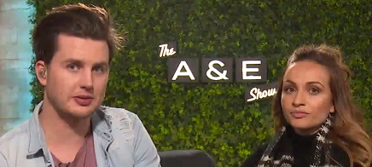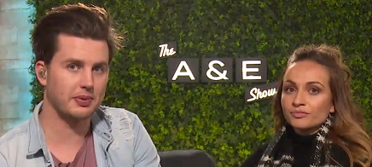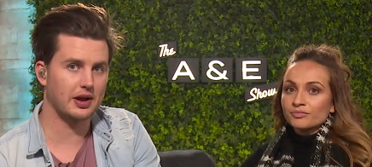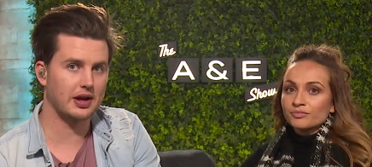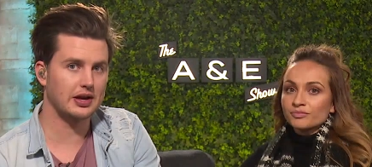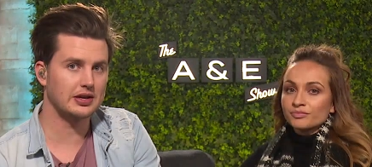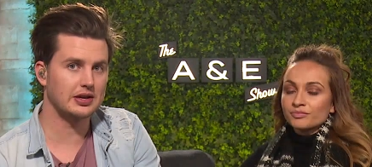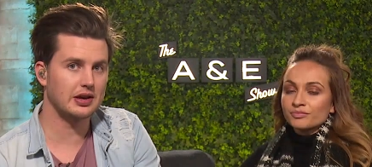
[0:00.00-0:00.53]
Speaker 1: to
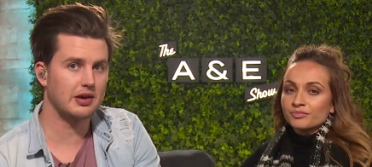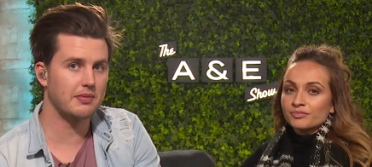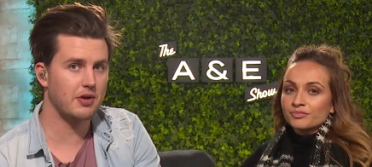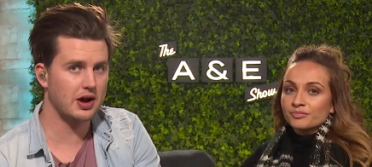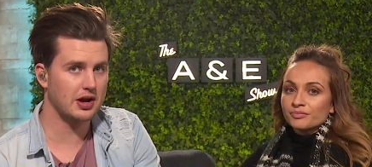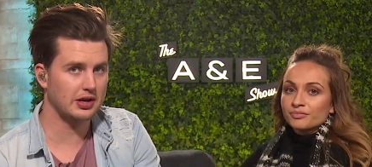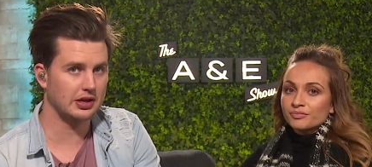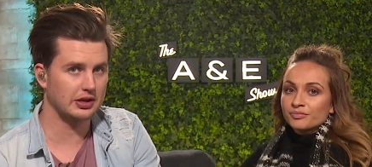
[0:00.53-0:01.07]
play
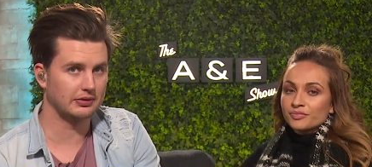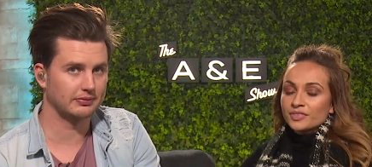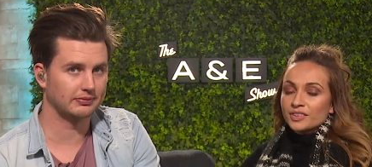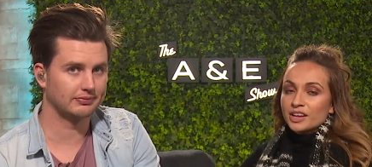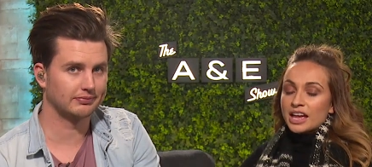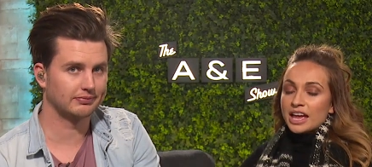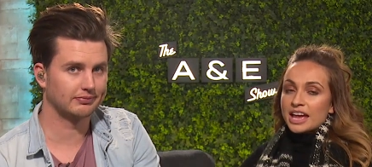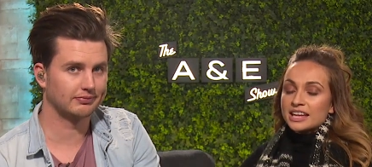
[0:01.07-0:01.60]
Hermione.
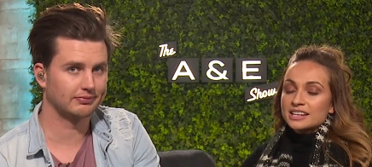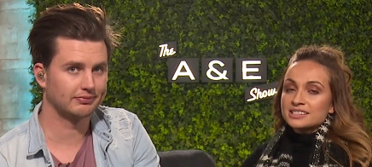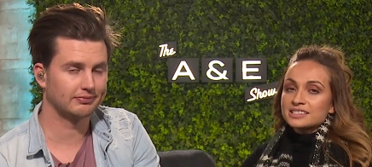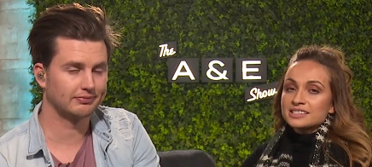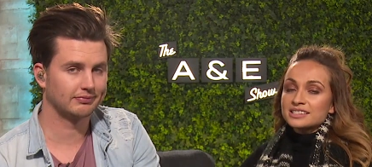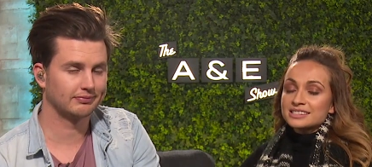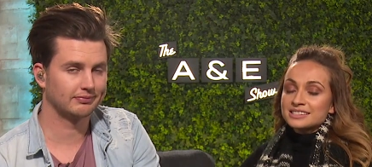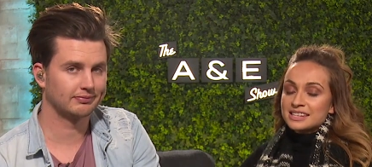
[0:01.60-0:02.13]

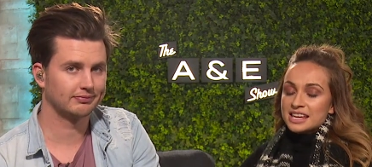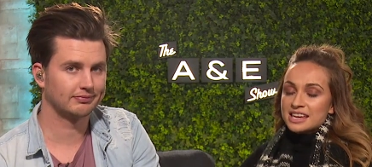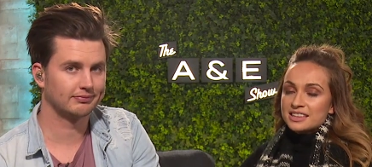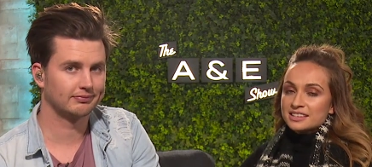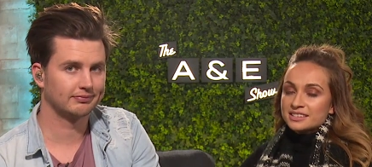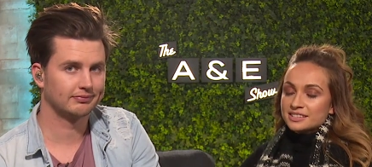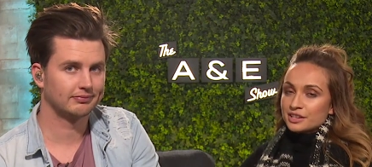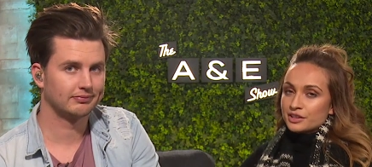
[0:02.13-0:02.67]
Speaker 2: And
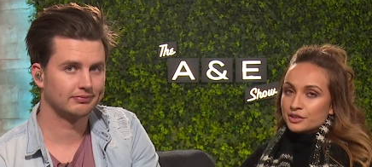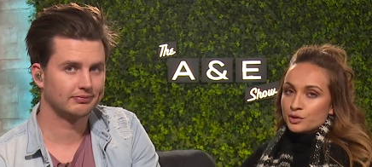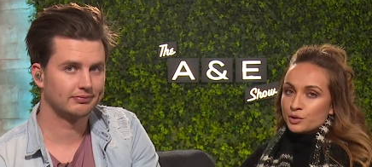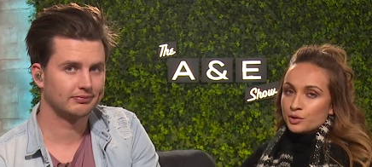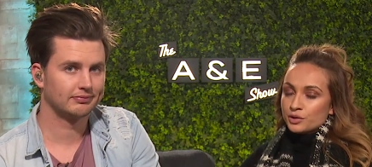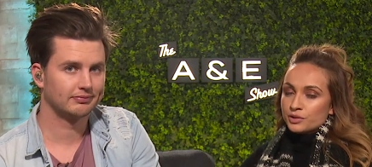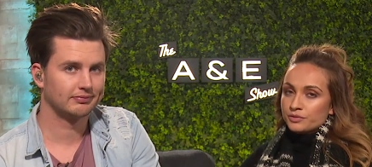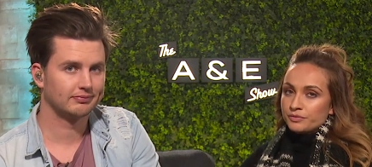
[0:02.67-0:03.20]
C, this is the
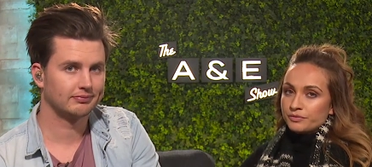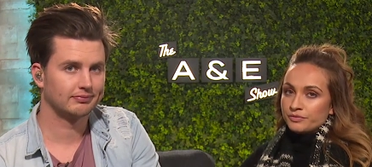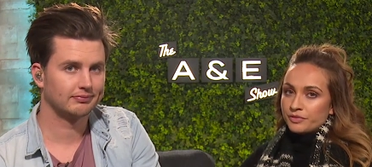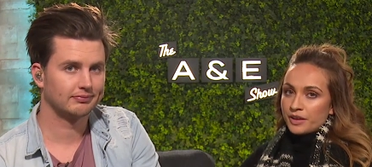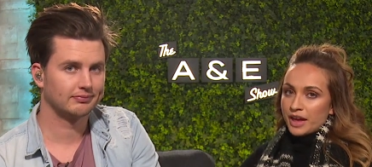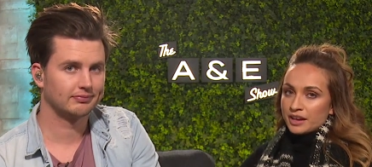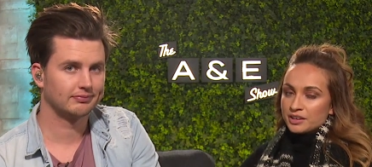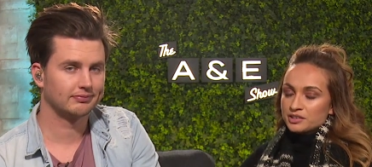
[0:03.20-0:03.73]
third
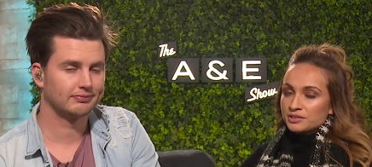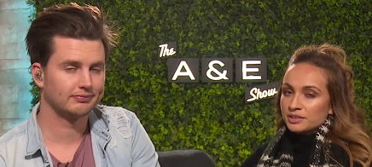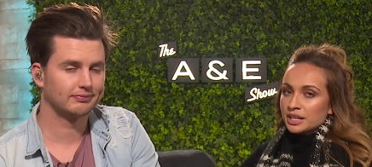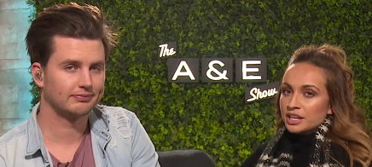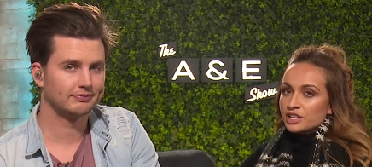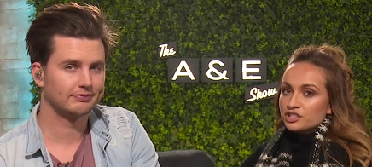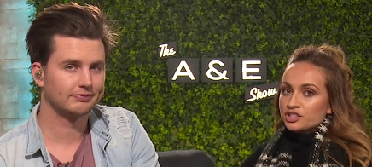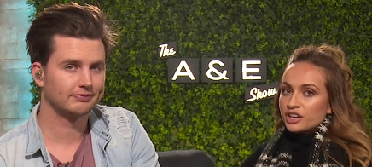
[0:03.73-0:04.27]
fact,
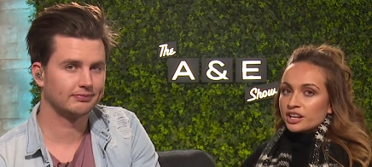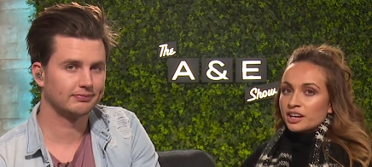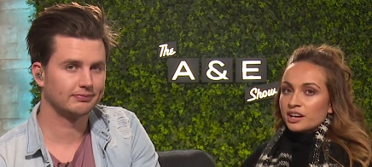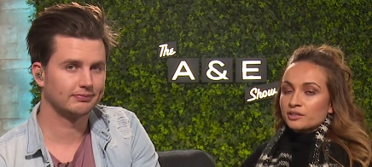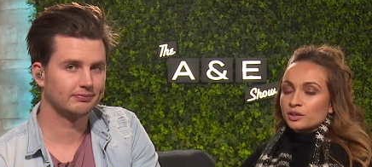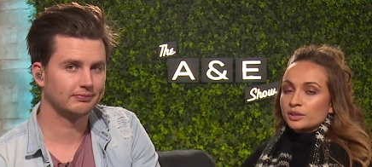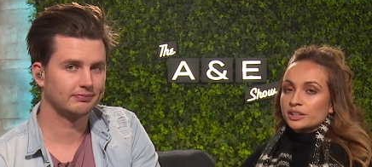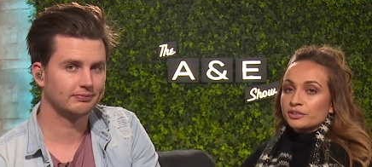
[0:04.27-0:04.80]
J
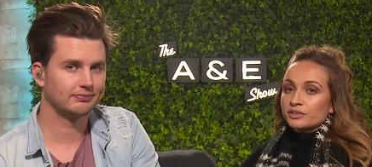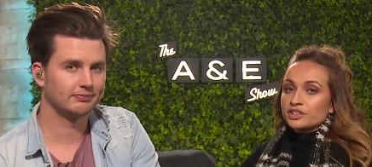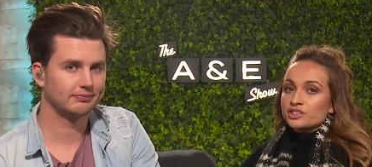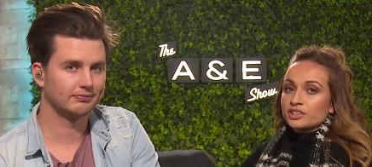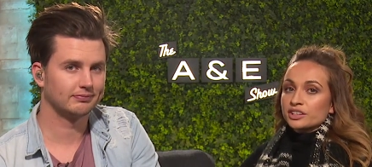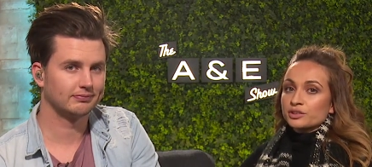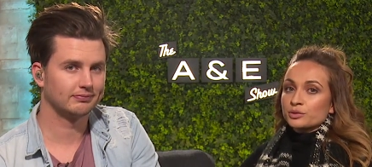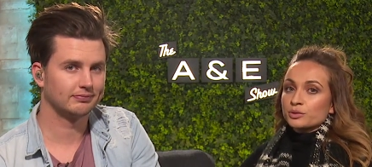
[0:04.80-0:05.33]
K. Rowling
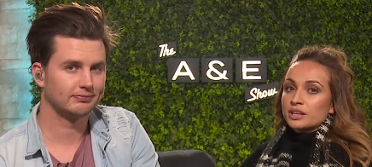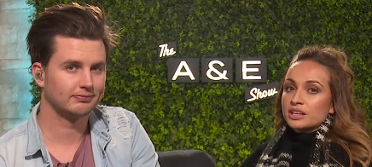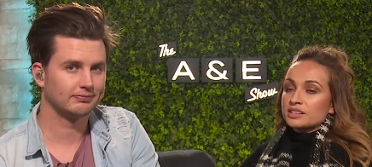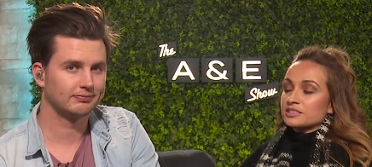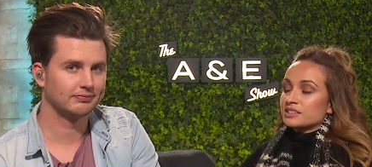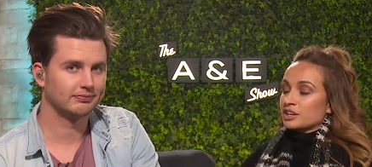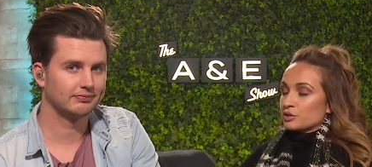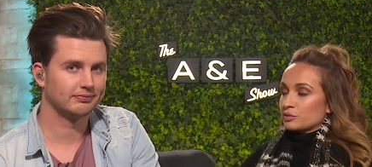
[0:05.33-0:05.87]
originally thought
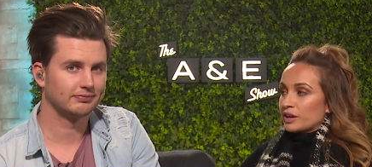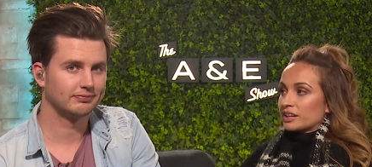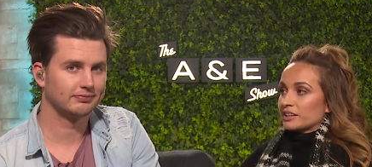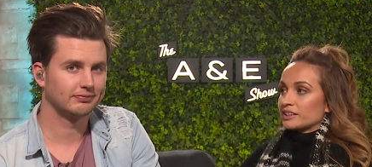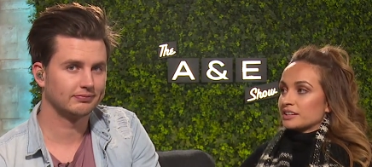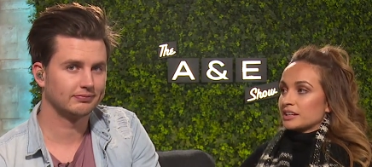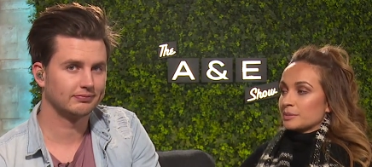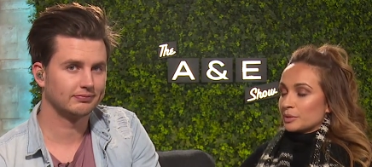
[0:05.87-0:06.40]
that Daniel
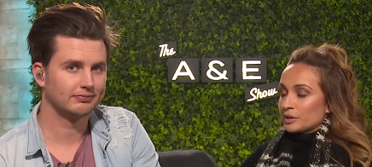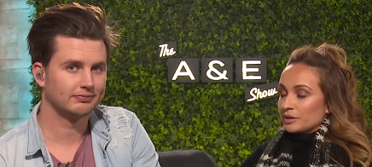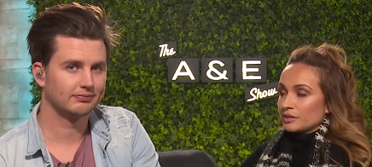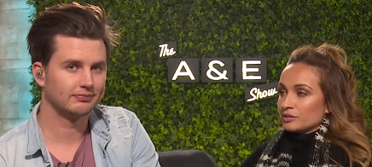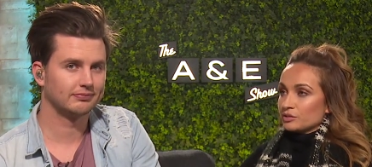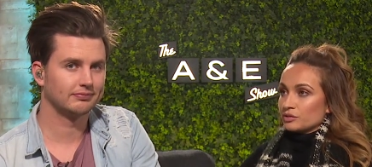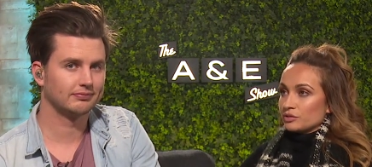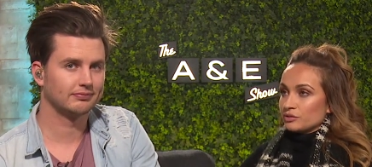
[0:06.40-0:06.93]
Radcliffe, Emma,
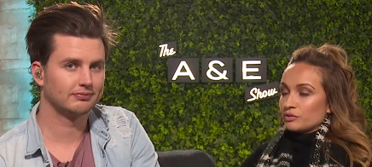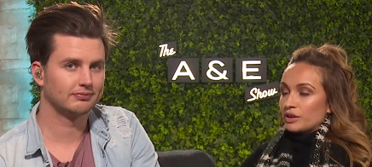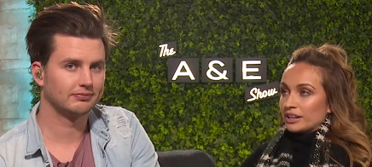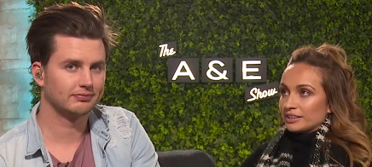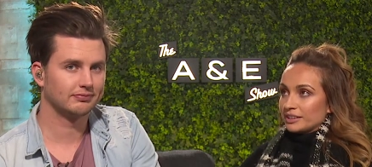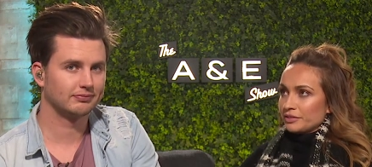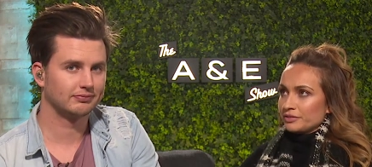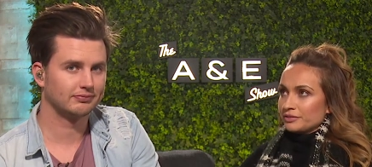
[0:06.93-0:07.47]
Radcliffe,